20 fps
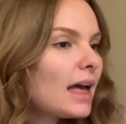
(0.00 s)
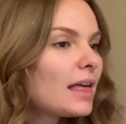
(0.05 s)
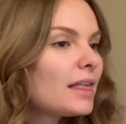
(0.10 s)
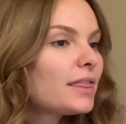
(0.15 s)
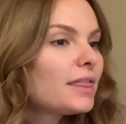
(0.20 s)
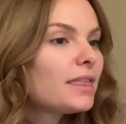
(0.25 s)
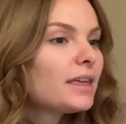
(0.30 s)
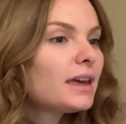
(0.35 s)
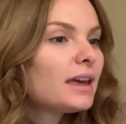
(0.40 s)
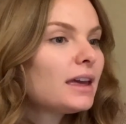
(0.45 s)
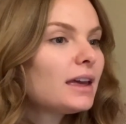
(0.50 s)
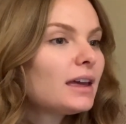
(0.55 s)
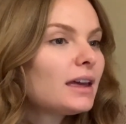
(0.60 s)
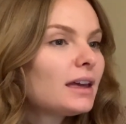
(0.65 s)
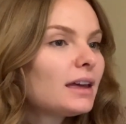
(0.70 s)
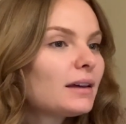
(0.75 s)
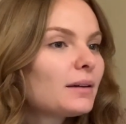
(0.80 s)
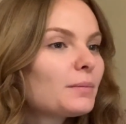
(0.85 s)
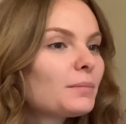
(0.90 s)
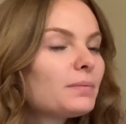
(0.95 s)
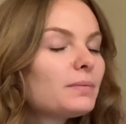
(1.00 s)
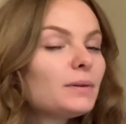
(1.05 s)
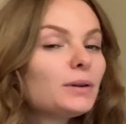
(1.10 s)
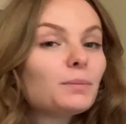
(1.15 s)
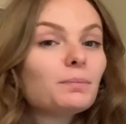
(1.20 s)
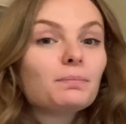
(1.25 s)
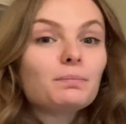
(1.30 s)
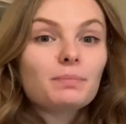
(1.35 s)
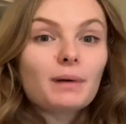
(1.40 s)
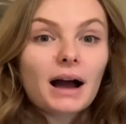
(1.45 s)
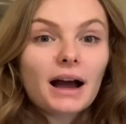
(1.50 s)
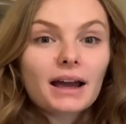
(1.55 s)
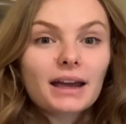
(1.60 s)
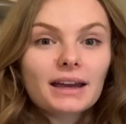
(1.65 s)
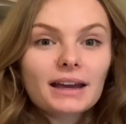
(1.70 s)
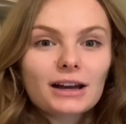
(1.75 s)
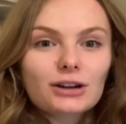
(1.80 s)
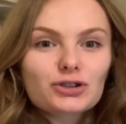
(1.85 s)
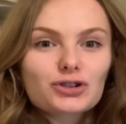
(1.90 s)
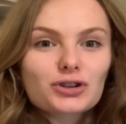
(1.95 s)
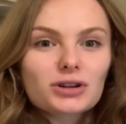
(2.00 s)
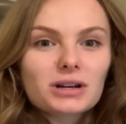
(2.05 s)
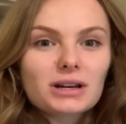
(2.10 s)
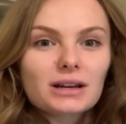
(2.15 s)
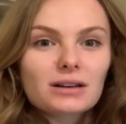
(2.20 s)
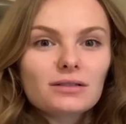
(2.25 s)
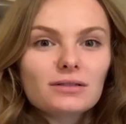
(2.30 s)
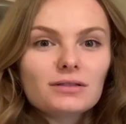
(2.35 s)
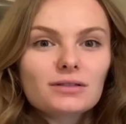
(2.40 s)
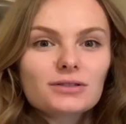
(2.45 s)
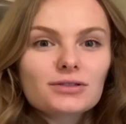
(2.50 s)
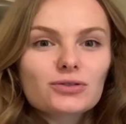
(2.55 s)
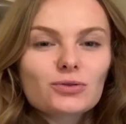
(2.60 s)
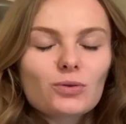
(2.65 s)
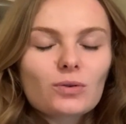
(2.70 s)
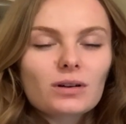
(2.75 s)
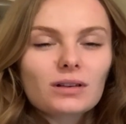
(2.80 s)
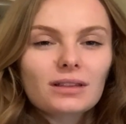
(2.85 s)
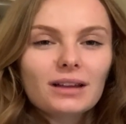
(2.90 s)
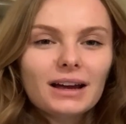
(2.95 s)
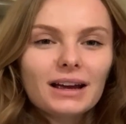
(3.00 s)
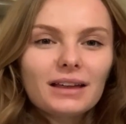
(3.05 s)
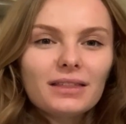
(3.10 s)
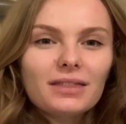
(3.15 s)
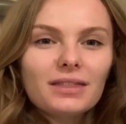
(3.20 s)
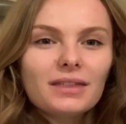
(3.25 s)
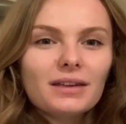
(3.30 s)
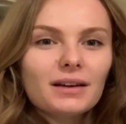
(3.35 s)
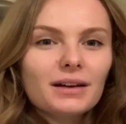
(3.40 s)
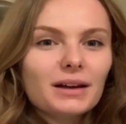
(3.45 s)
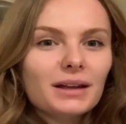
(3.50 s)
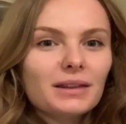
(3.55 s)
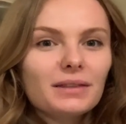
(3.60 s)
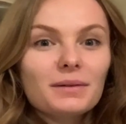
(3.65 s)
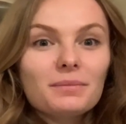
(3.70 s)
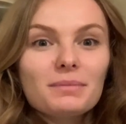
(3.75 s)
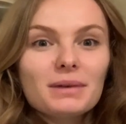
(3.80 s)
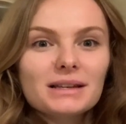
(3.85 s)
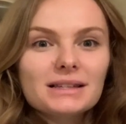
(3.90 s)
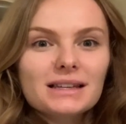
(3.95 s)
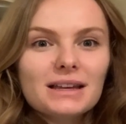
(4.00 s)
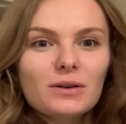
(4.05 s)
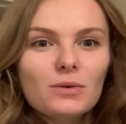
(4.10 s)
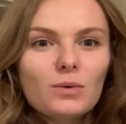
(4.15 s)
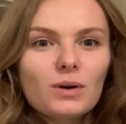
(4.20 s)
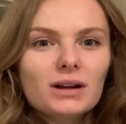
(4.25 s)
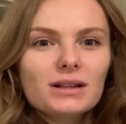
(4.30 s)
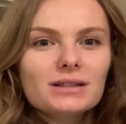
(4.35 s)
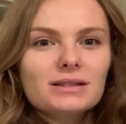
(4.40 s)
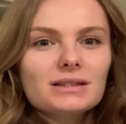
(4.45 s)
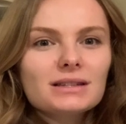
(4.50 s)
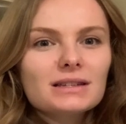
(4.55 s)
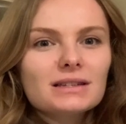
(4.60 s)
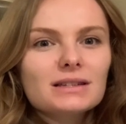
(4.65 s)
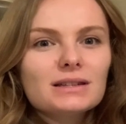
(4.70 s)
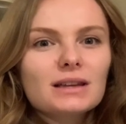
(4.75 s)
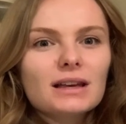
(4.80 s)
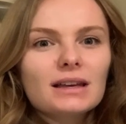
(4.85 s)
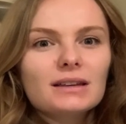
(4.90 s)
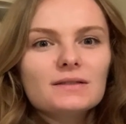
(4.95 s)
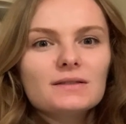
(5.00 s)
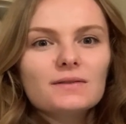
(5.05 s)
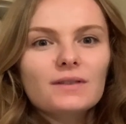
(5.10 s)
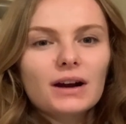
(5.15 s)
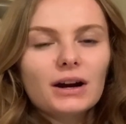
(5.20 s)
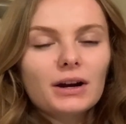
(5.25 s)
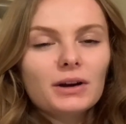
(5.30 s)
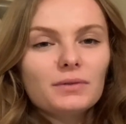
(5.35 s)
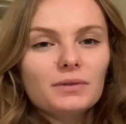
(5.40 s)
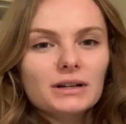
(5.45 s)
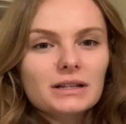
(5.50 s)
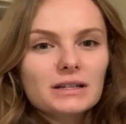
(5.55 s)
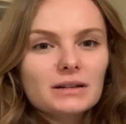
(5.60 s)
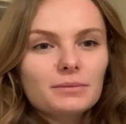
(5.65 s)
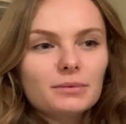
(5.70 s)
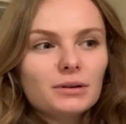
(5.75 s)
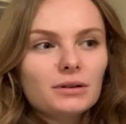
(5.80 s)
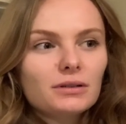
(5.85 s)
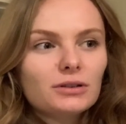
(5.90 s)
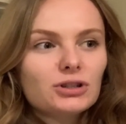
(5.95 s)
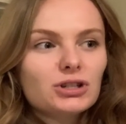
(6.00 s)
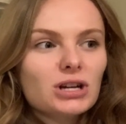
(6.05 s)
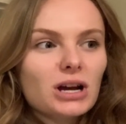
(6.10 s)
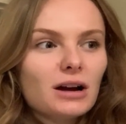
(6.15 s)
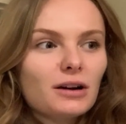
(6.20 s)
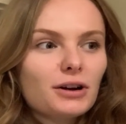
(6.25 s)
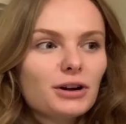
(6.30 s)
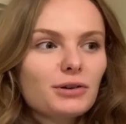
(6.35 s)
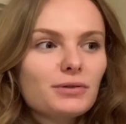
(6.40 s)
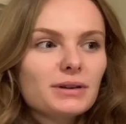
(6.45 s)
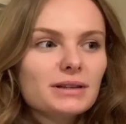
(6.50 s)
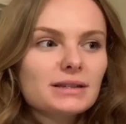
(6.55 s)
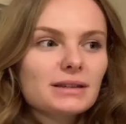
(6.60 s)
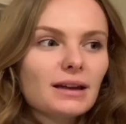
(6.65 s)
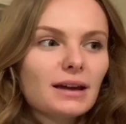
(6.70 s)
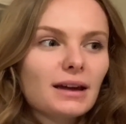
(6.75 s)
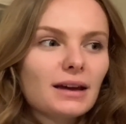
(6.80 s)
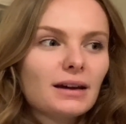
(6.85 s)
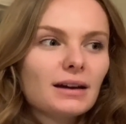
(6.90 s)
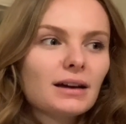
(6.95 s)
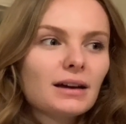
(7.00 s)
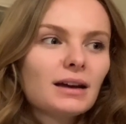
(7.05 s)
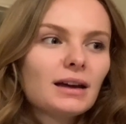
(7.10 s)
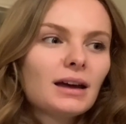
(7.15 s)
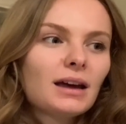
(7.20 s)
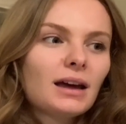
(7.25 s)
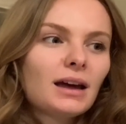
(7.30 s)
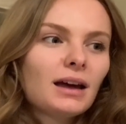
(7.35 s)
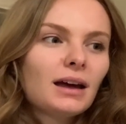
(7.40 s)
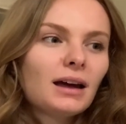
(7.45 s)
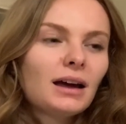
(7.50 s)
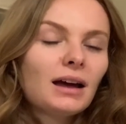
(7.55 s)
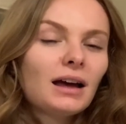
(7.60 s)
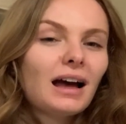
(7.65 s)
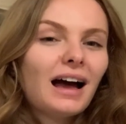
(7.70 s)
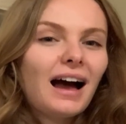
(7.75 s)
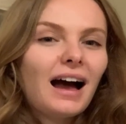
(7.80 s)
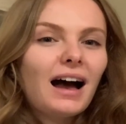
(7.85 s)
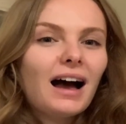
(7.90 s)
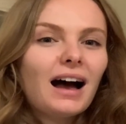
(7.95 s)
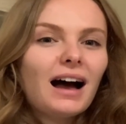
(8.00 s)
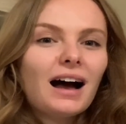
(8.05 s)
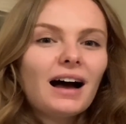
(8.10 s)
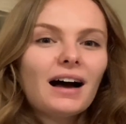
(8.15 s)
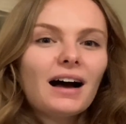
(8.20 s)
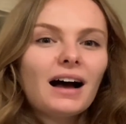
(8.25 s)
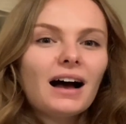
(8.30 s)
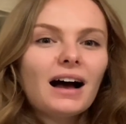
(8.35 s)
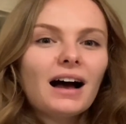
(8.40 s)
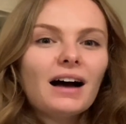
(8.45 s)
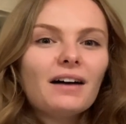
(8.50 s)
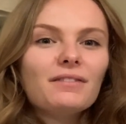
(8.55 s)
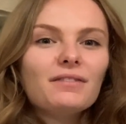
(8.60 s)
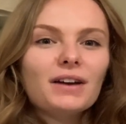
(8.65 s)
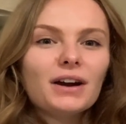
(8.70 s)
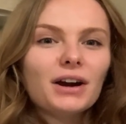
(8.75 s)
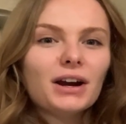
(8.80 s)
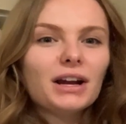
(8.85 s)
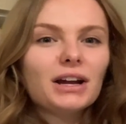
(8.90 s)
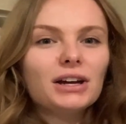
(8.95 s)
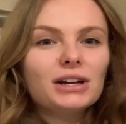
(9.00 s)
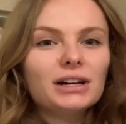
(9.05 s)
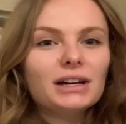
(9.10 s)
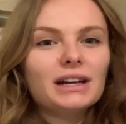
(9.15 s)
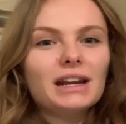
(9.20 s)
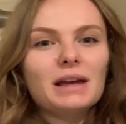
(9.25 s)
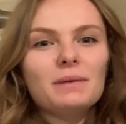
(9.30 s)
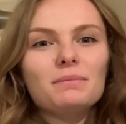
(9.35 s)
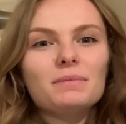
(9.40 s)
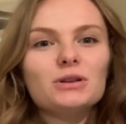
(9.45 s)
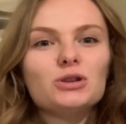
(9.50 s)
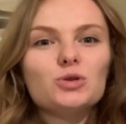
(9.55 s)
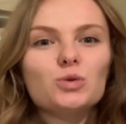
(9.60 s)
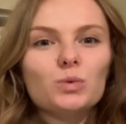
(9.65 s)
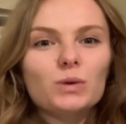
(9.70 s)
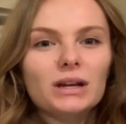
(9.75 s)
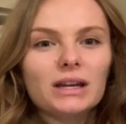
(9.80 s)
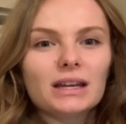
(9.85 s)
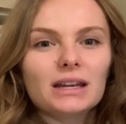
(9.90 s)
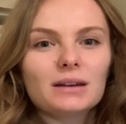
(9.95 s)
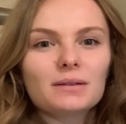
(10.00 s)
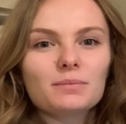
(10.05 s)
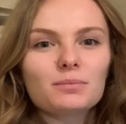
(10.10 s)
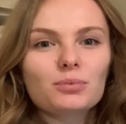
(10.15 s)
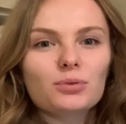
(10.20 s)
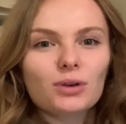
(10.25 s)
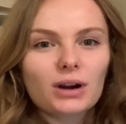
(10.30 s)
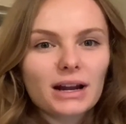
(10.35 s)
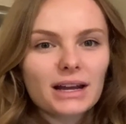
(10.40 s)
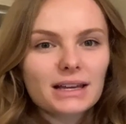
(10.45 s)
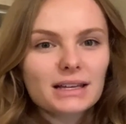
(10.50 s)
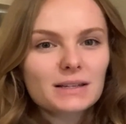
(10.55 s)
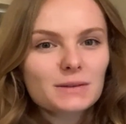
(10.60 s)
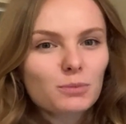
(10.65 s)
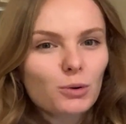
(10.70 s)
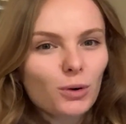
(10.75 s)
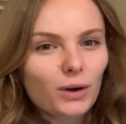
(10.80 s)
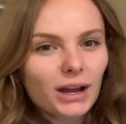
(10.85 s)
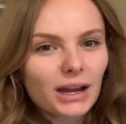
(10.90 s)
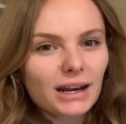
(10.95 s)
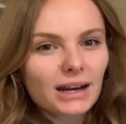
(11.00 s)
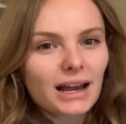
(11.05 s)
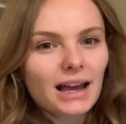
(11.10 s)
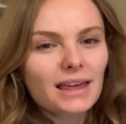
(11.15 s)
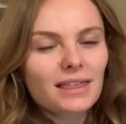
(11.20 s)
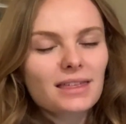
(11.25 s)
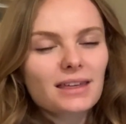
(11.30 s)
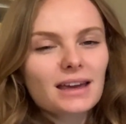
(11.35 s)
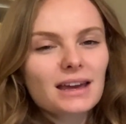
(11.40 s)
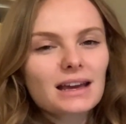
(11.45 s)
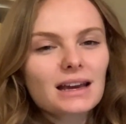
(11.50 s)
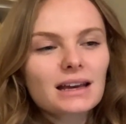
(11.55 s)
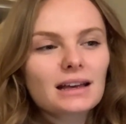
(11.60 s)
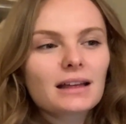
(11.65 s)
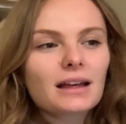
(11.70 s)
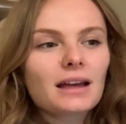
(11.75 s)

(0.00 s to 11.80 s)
The buying extra needles or like the missing ones is very reasonable. Chiagoo is like a very good in between price point, I think.